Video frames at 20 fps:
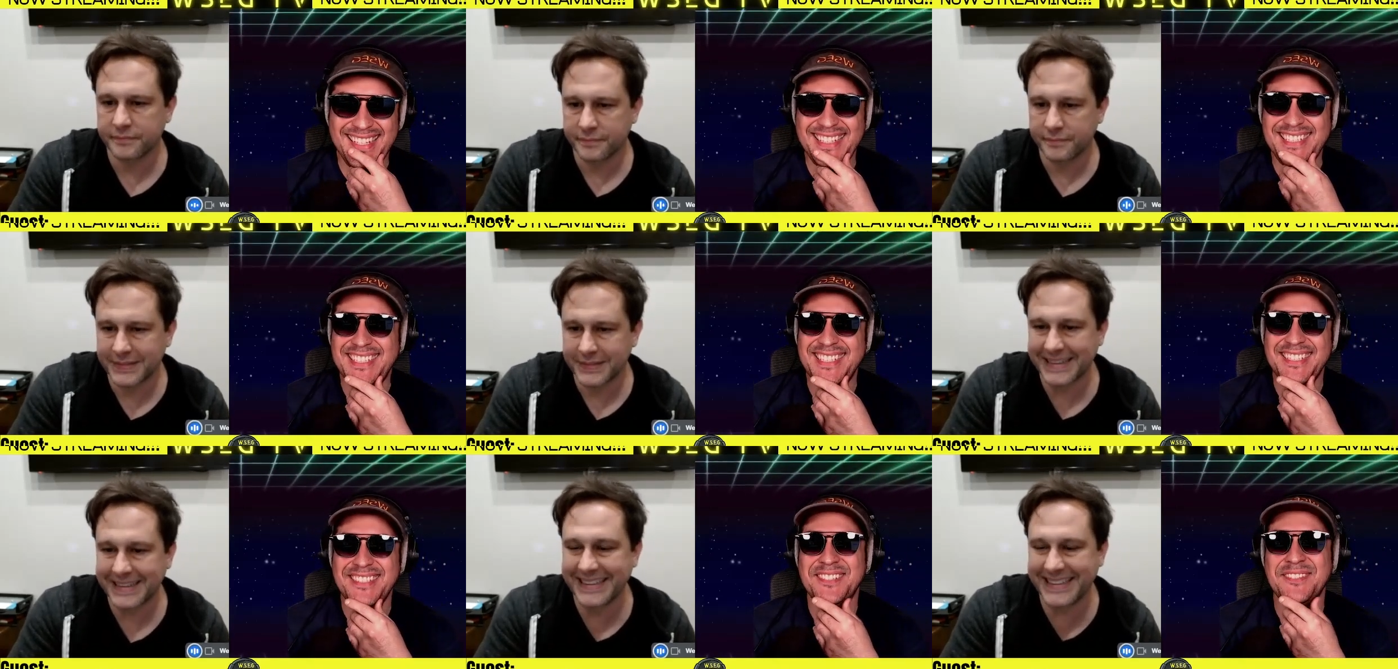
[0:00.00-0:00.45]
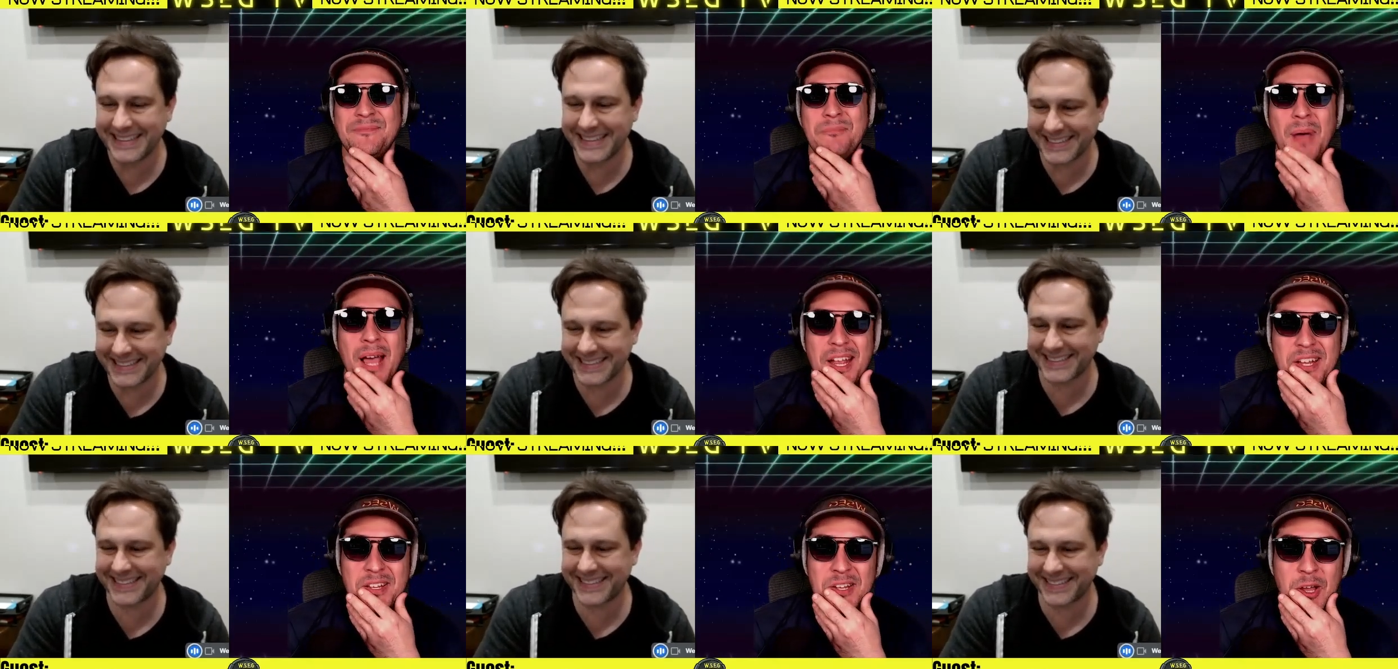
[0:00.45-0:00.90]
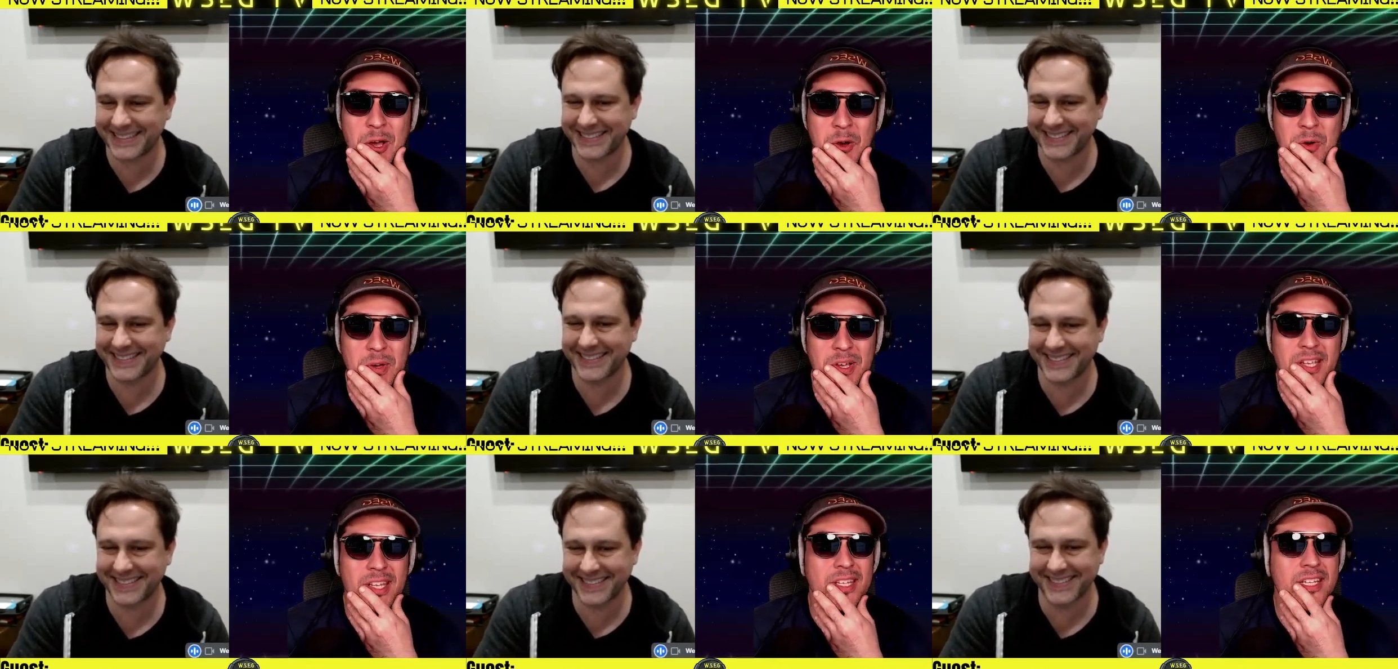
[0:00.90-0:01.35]
Speaker 1: just by
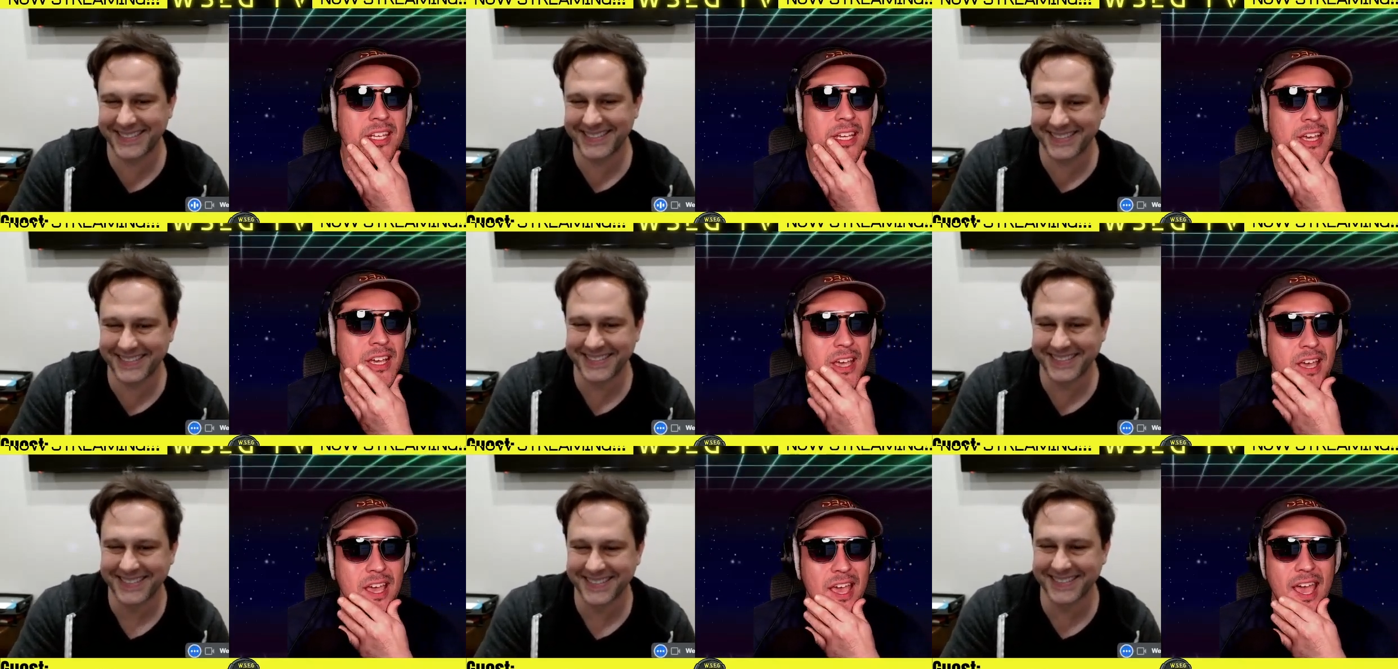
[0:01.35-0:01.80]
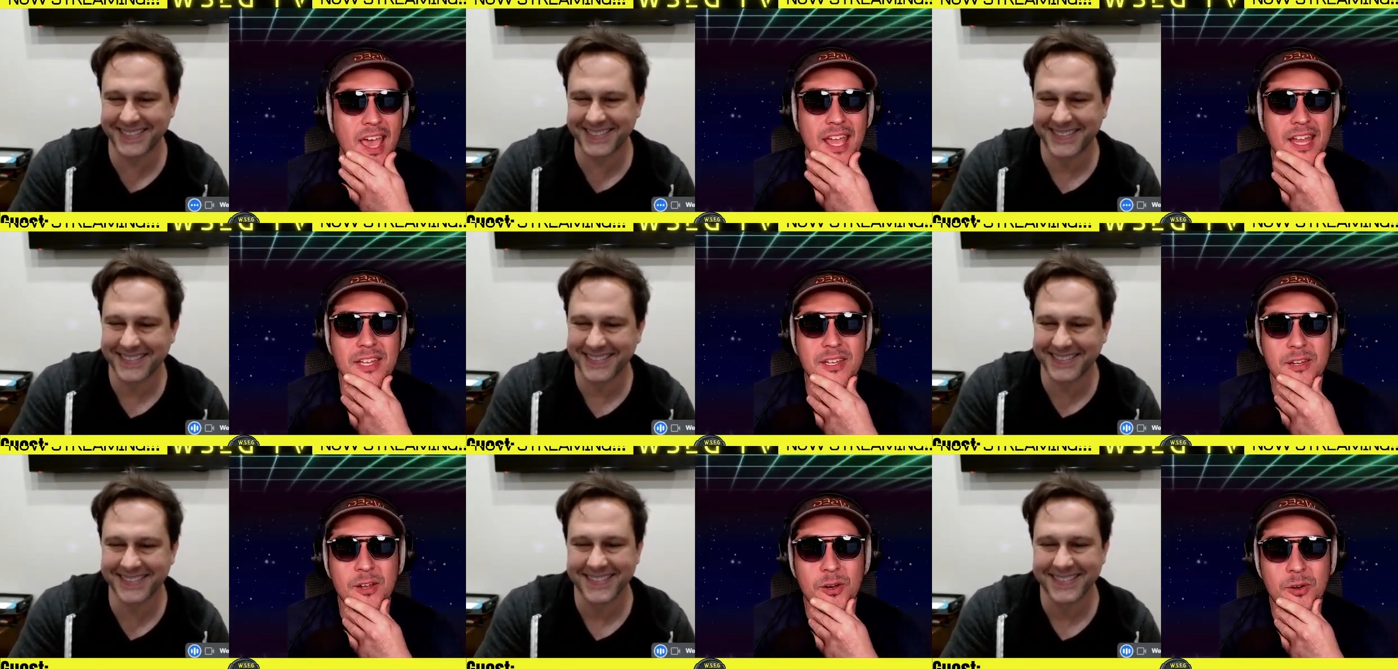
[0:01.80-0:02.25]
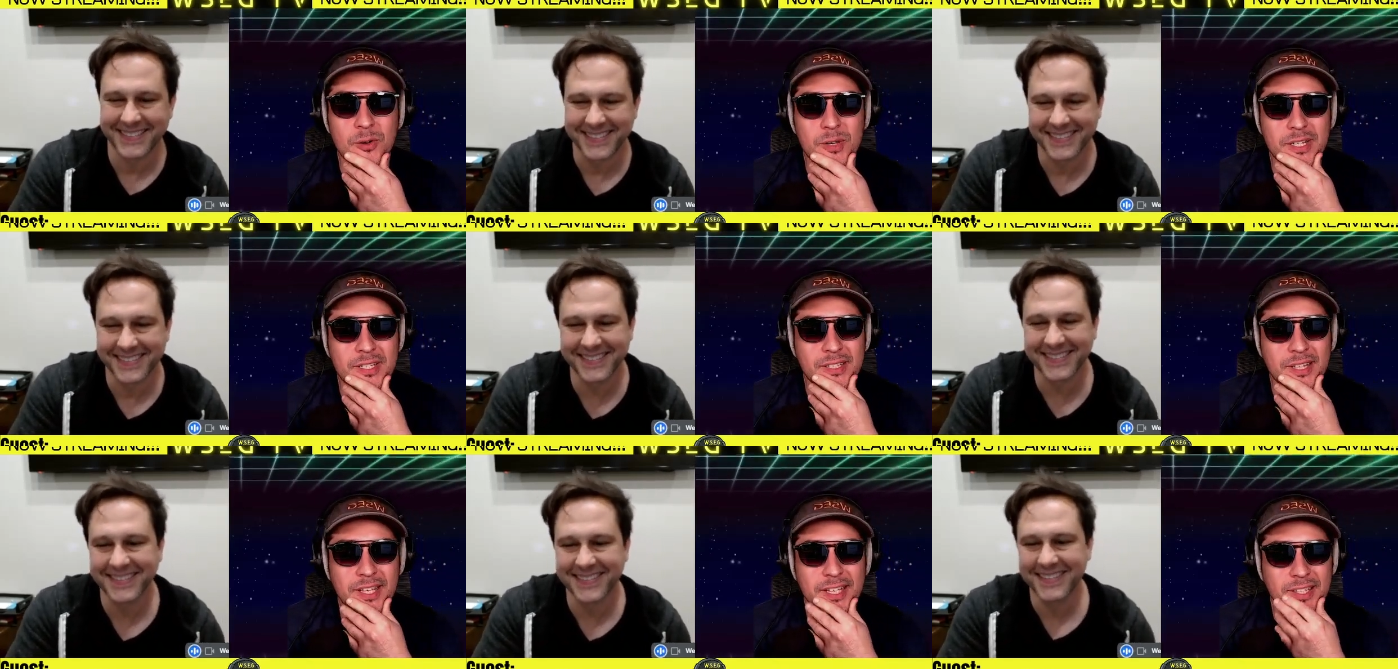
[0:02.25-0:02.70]
knowing and
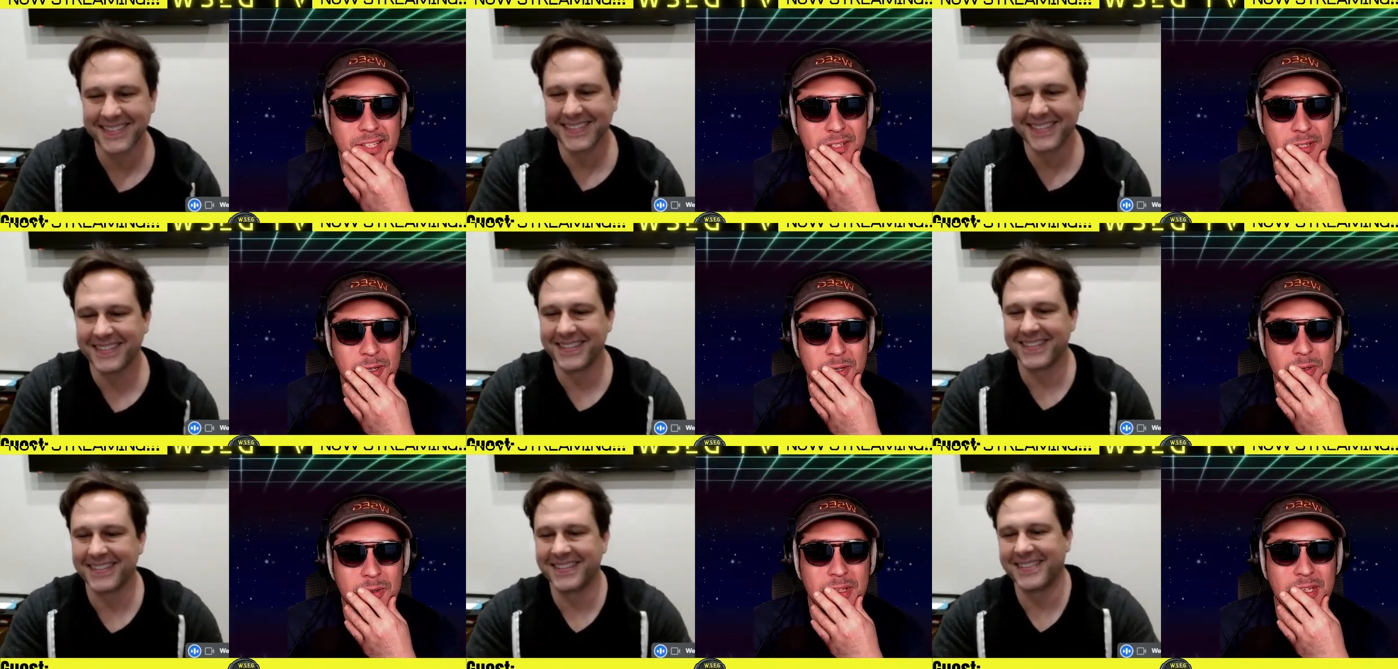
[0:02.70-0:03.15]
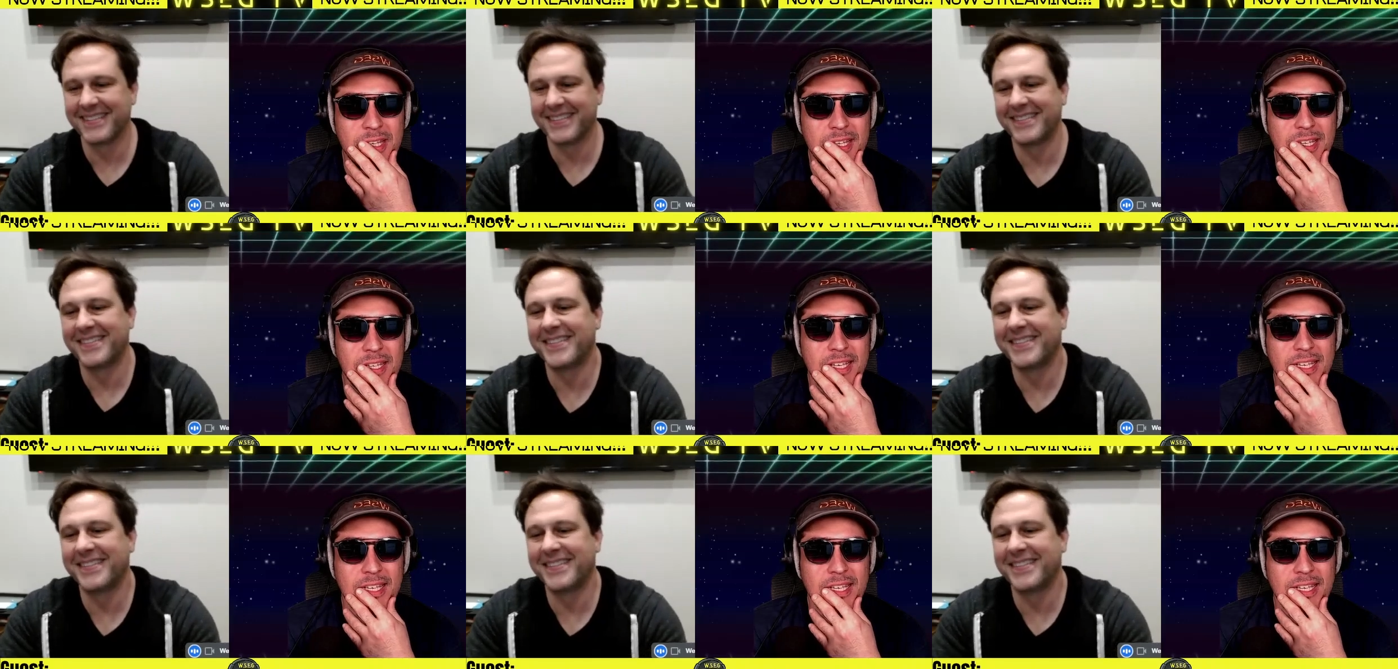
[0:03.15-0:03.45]
knowing like you know the